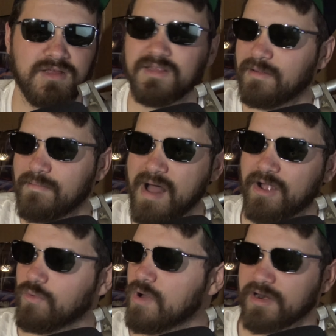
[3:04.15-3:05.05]
It's in the
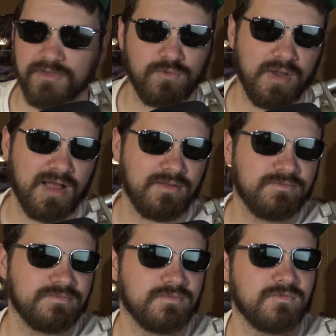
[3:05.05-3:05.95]
Mach 1 as well,
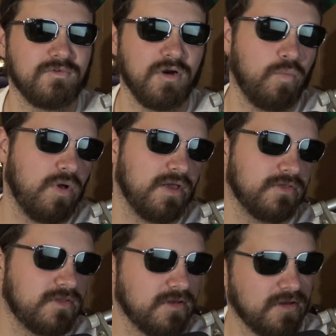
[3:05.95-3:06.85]
or it
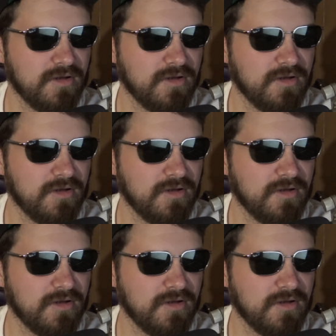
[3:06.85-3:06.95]
was.